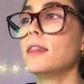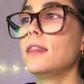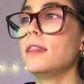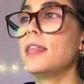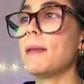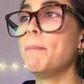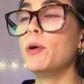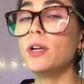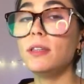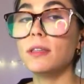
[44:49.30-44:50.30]
they
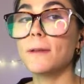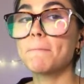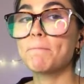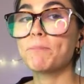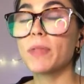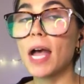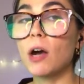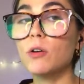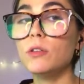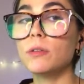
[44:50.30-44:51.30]
put
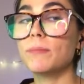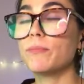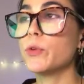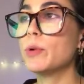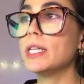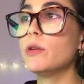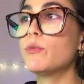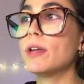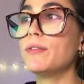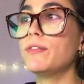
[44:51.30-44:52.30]
out really
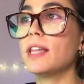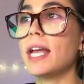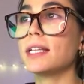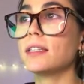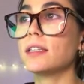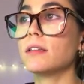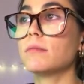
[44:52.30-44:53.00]
reflect